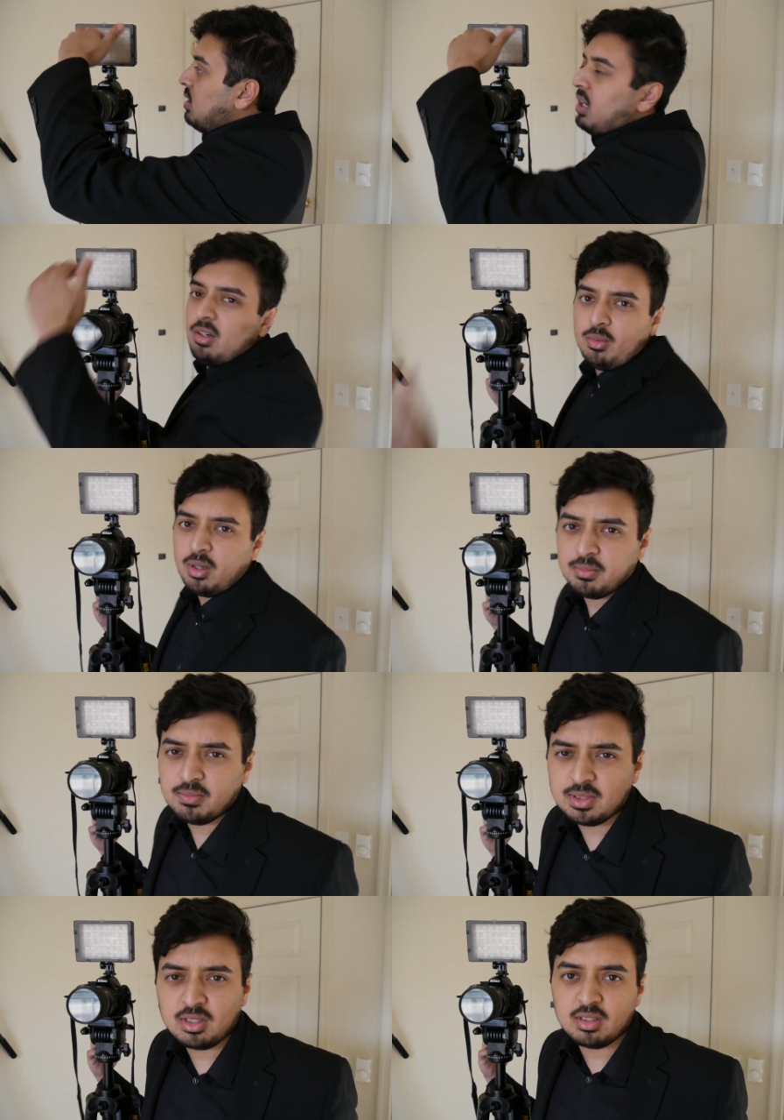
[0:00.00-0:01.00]
I don't know why I'm
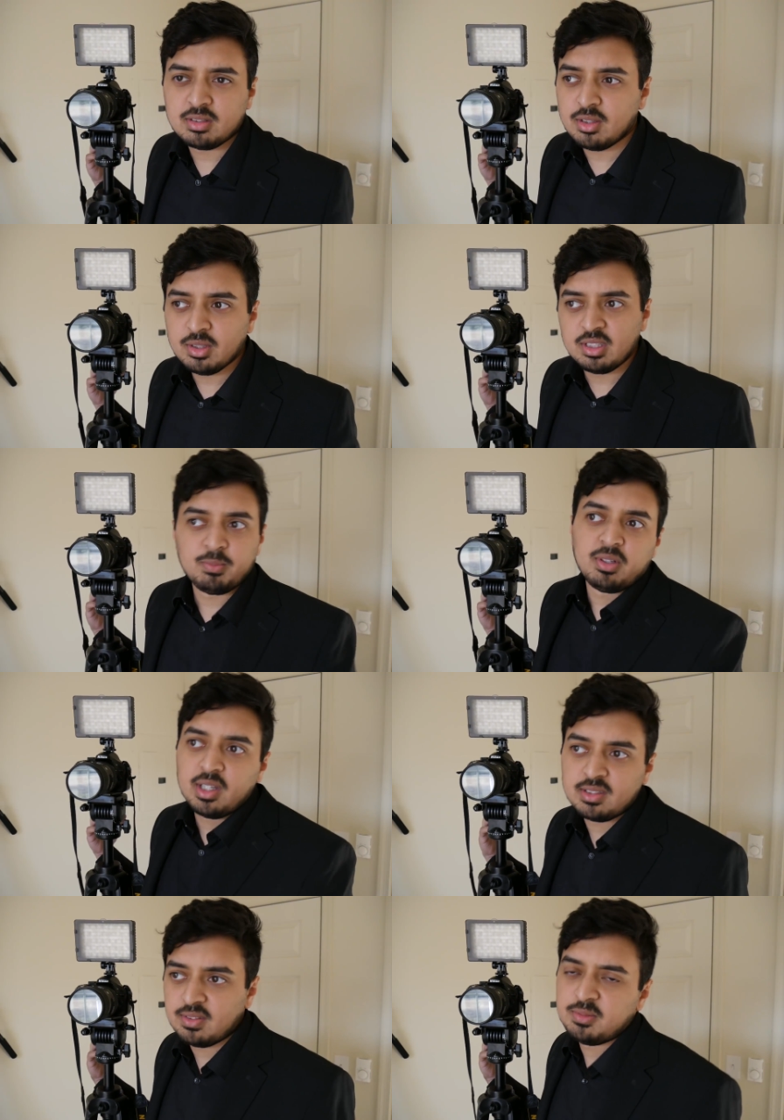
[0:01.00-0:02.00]
starting slowly,
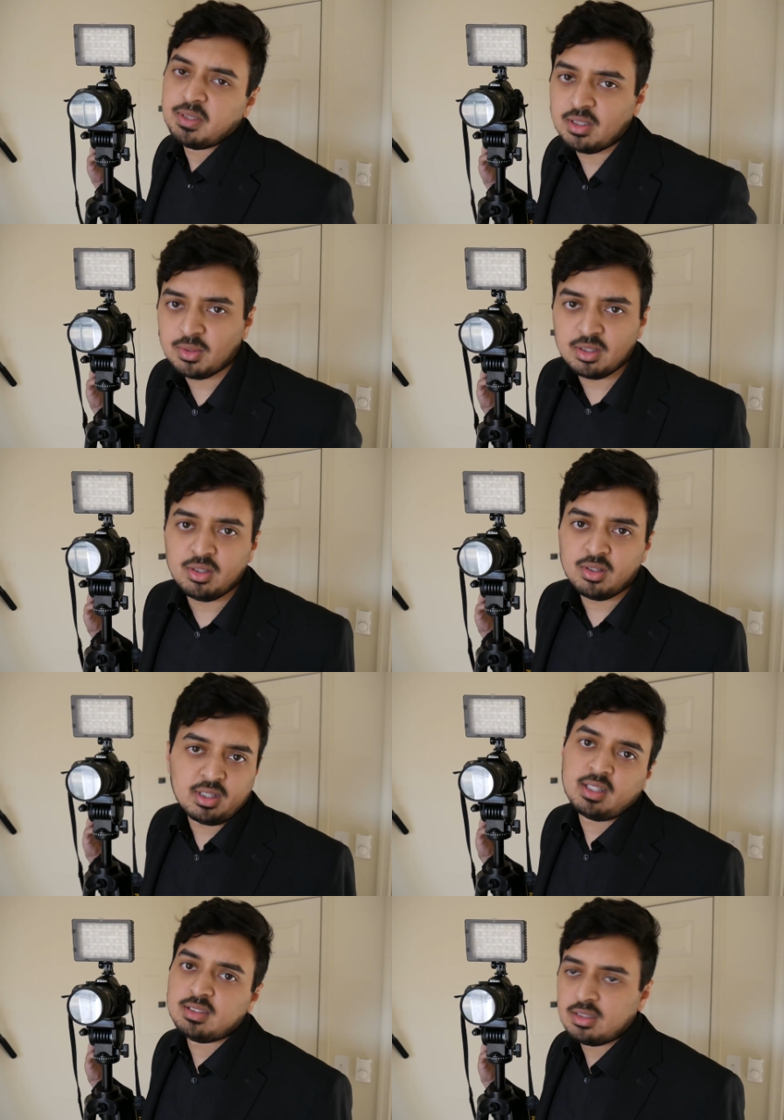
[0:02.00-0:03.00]
progressively speaking with a New
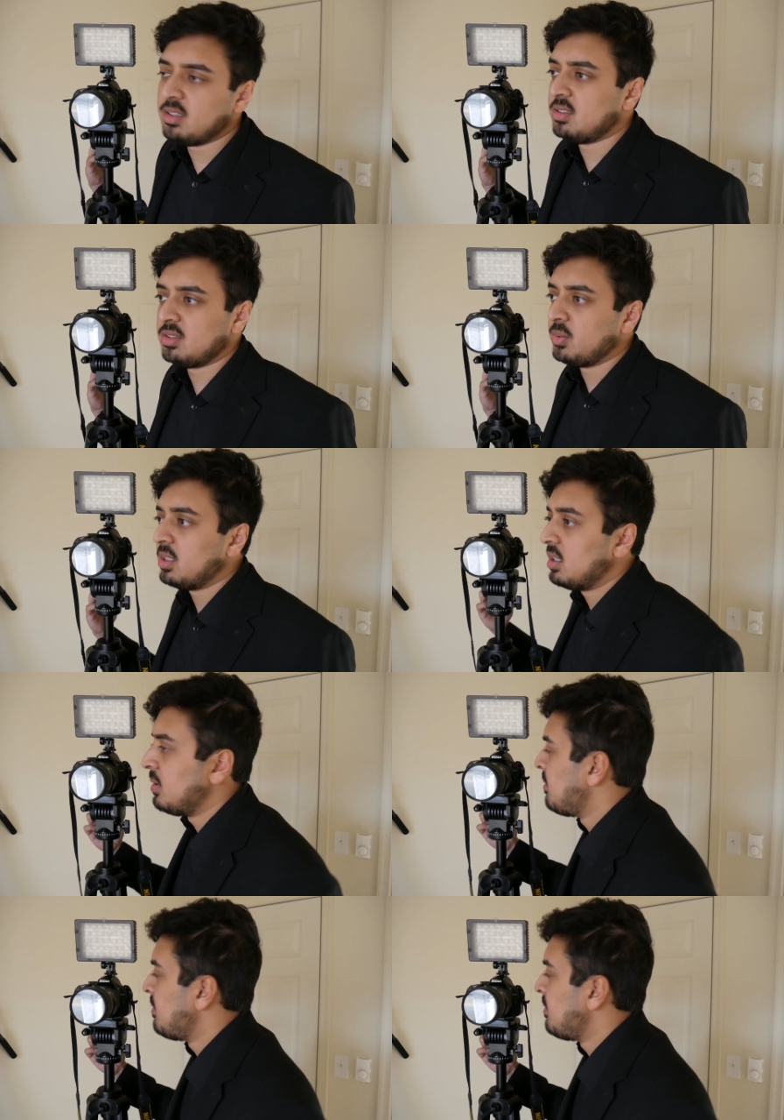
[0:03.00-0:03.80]
York accent. That's just weird.